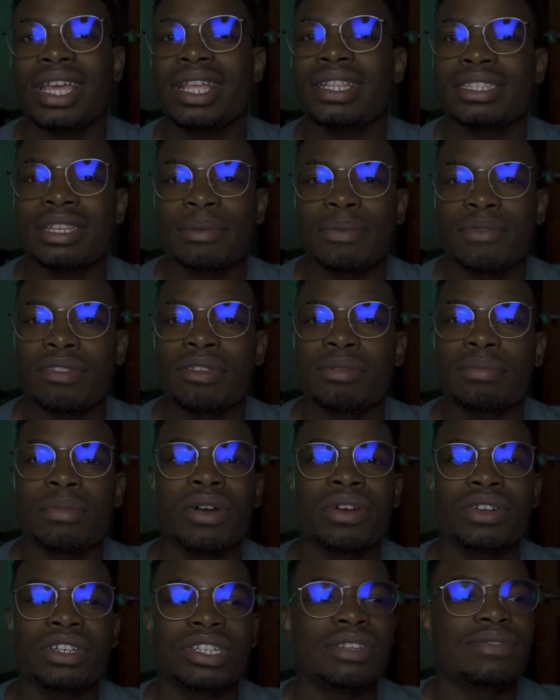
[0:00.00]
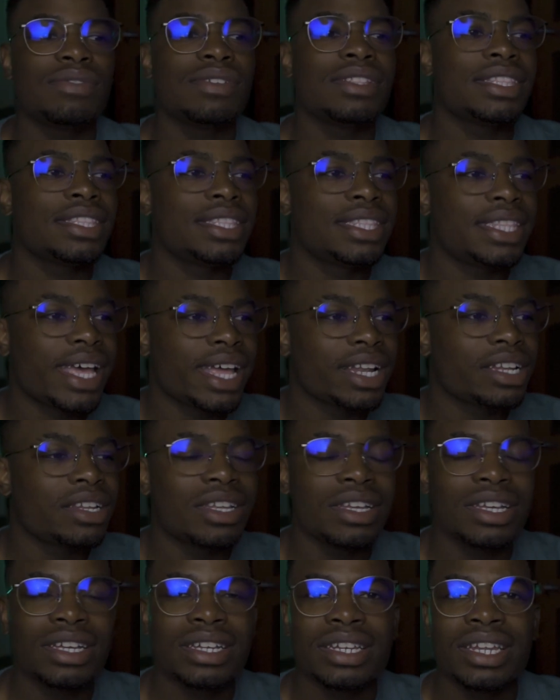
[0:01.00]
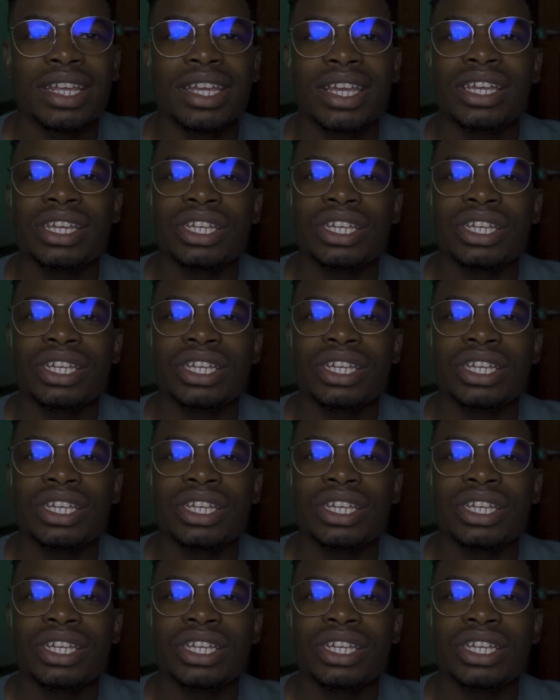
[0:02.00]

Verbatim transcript: And some of them aren't even that good.